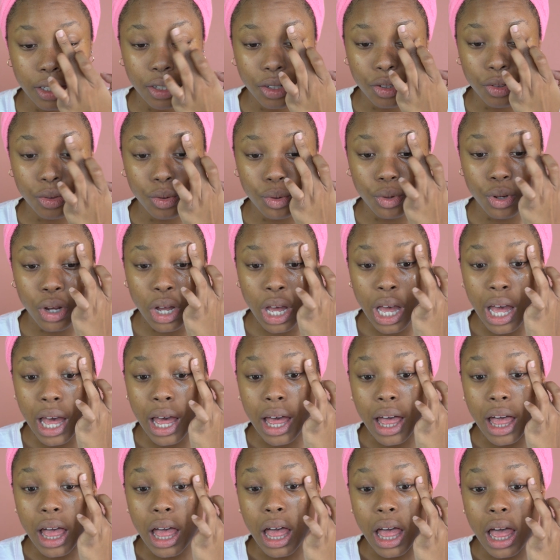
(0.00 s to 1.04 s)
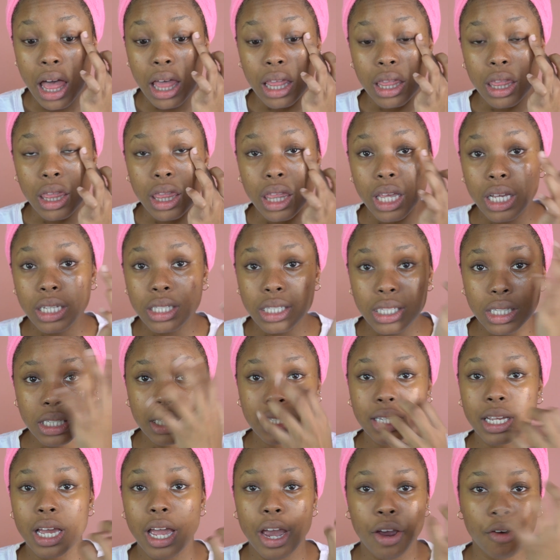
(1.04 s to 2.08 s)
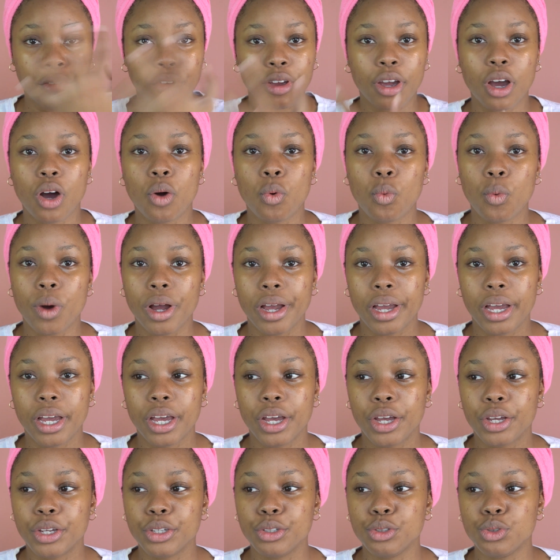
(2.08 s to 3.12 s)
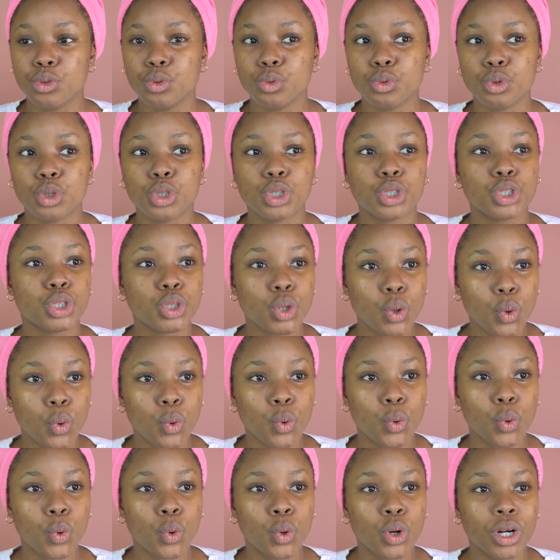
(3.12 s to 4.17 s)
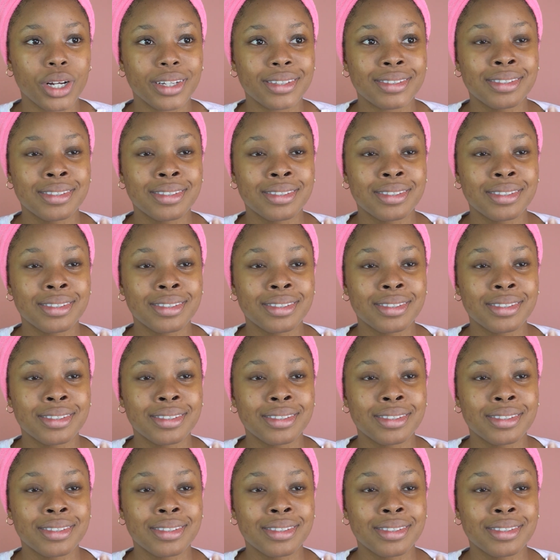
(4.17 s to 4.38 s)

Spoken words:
you know, this is the area where you show